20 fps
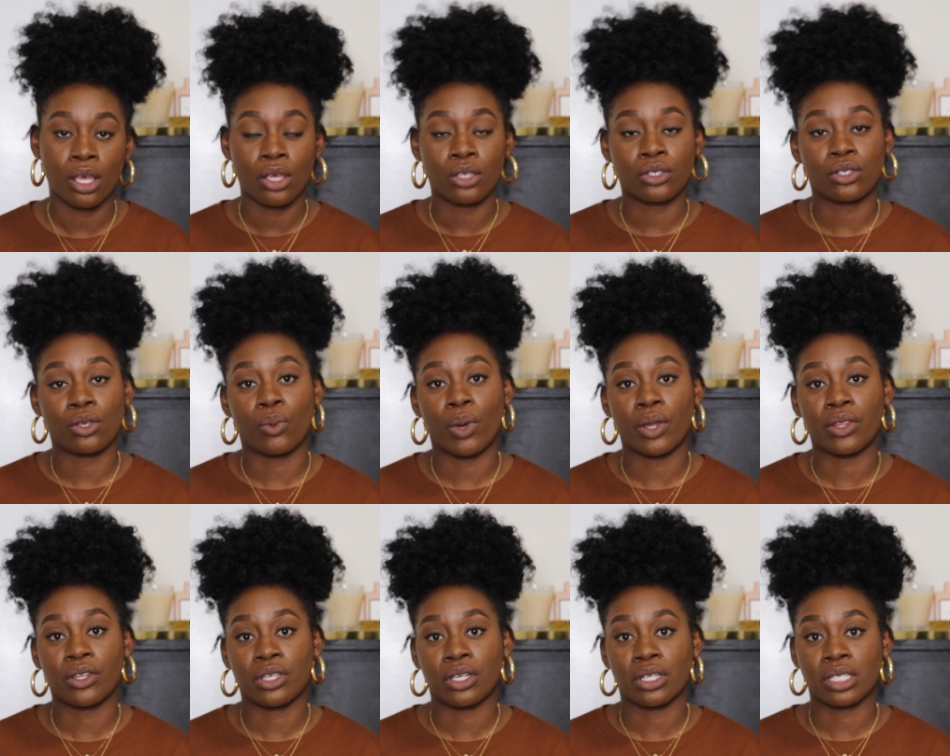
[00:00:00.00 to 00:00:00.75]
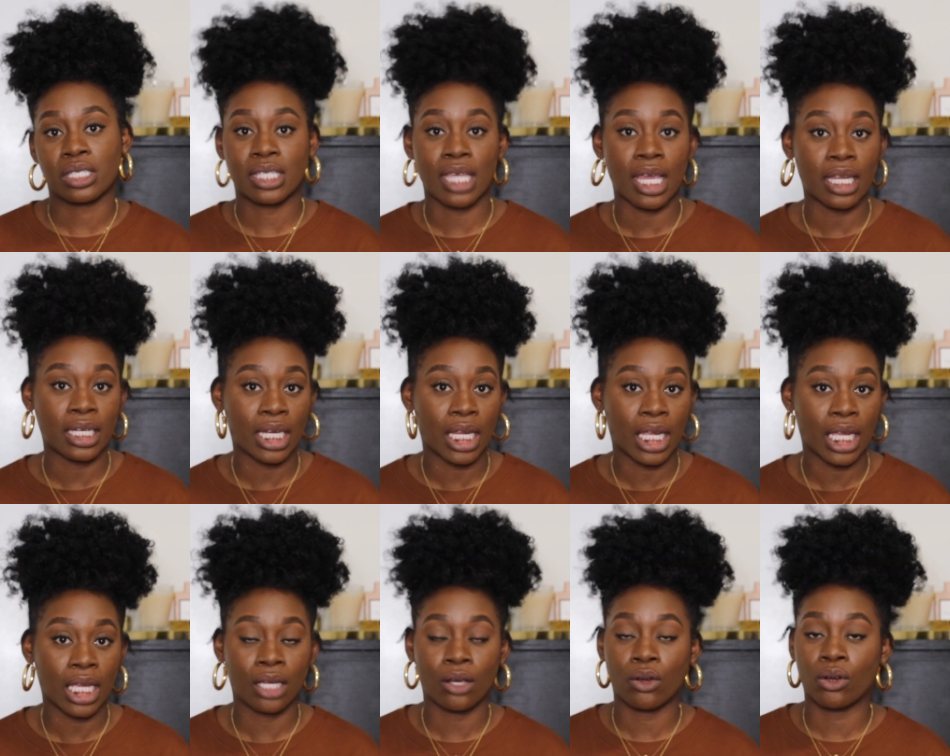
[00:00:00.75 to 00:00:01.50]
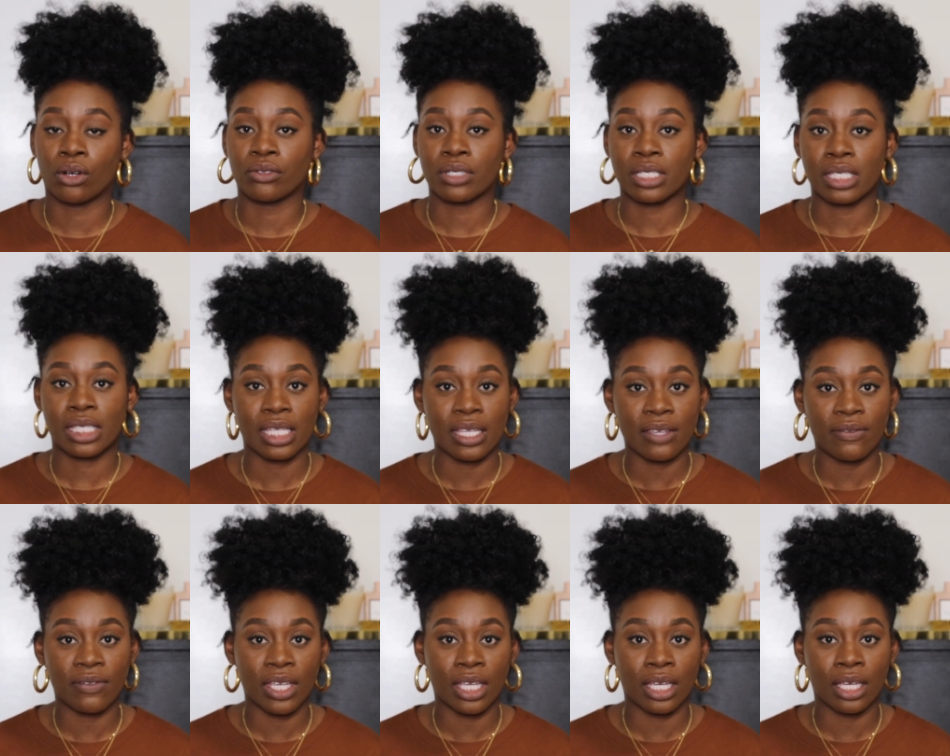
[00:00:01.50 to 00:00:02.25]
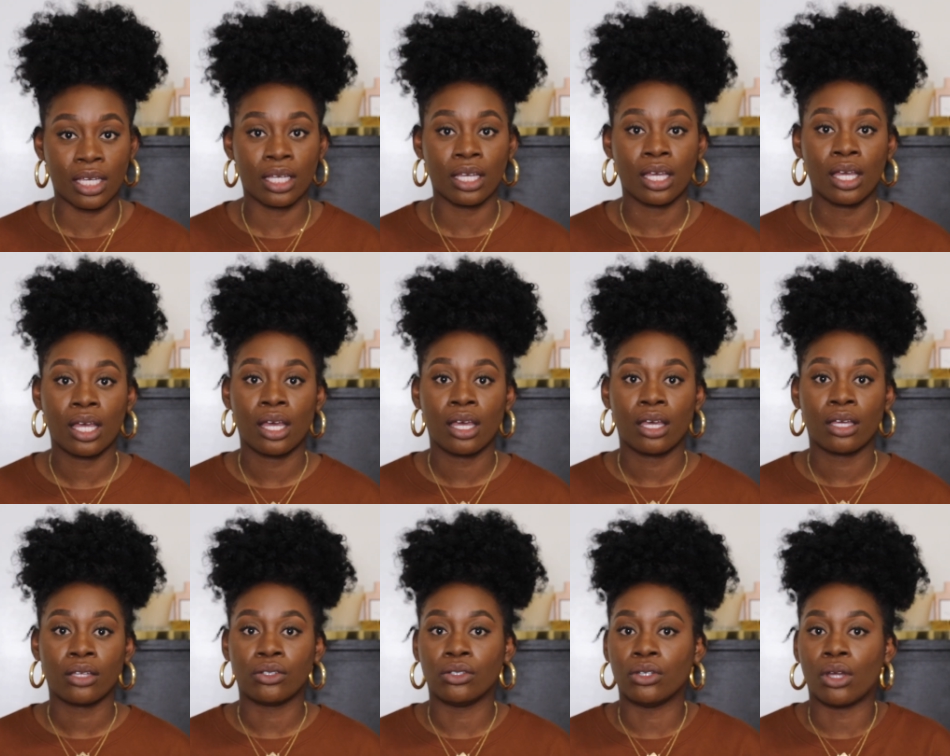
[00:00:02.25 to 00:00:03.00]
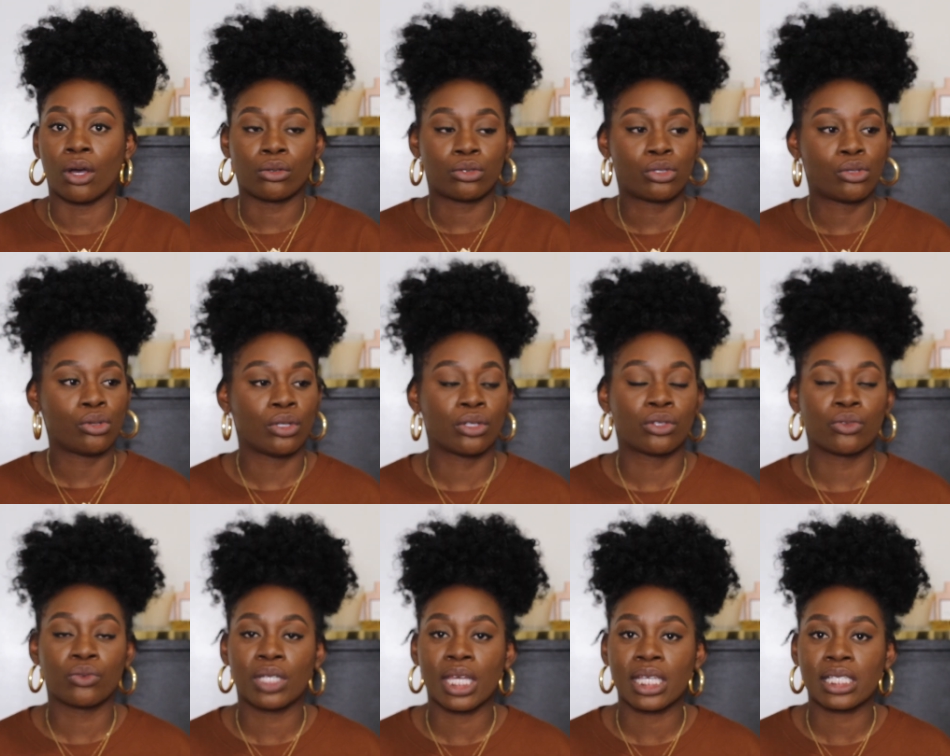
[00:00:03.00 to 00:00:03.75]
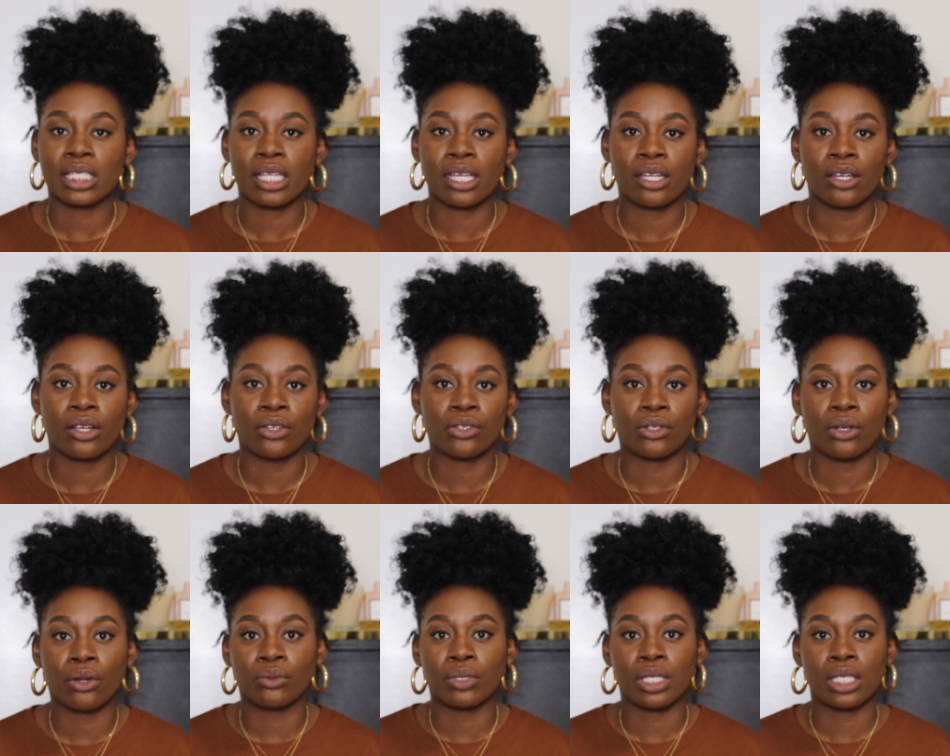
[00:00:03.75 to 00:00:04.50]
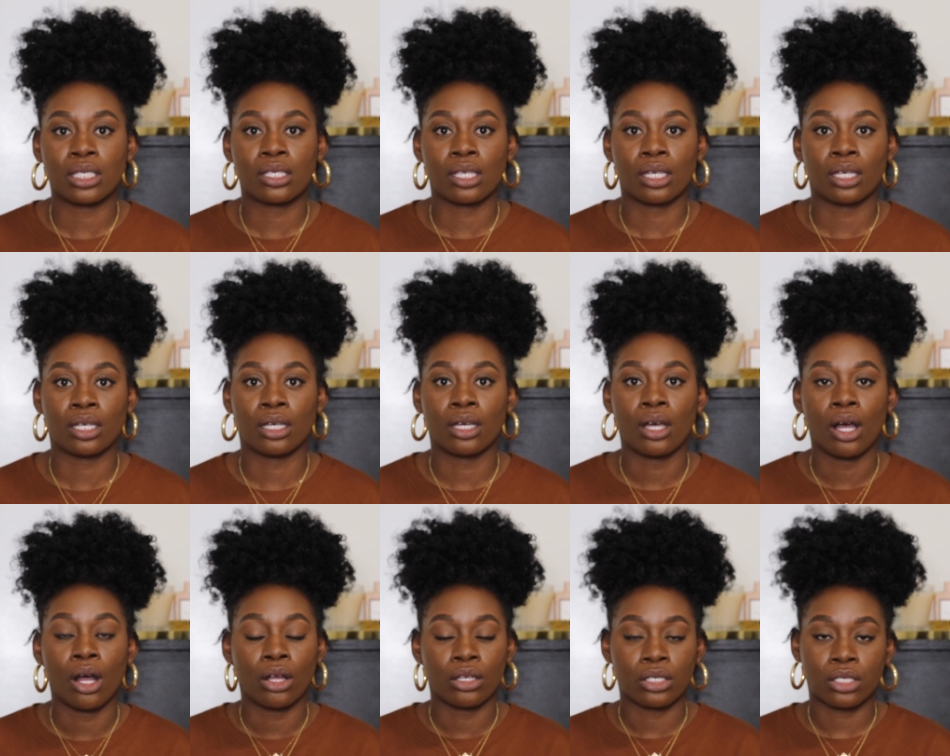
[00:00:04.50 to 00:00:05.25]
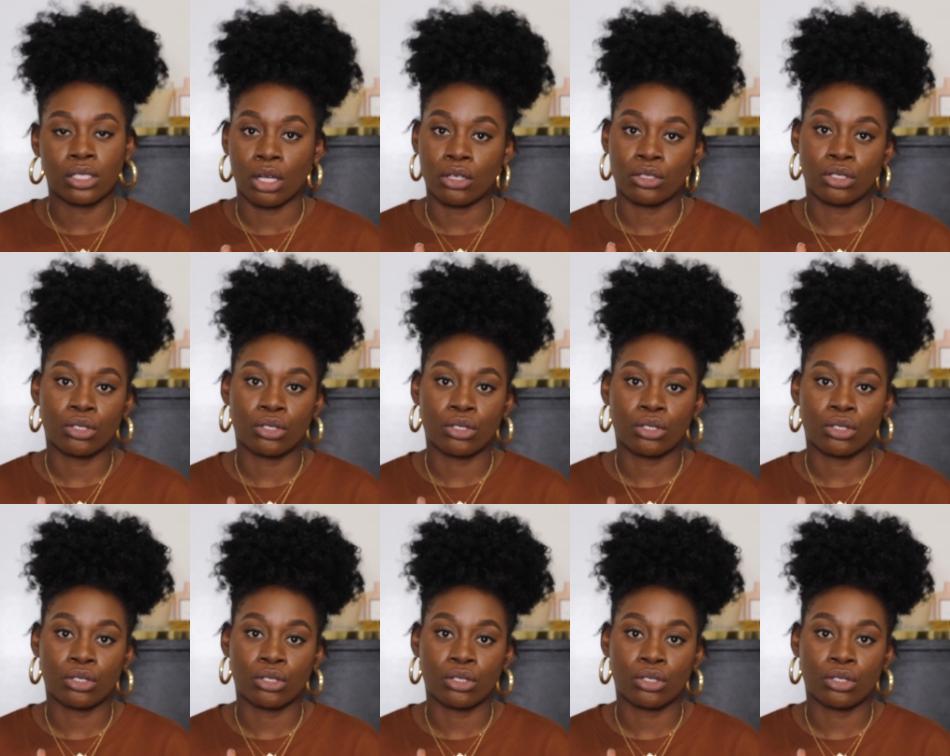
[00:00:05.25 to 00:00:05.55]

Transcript: So whether you're sending or receiving, you know, two to three days later, you don't need to start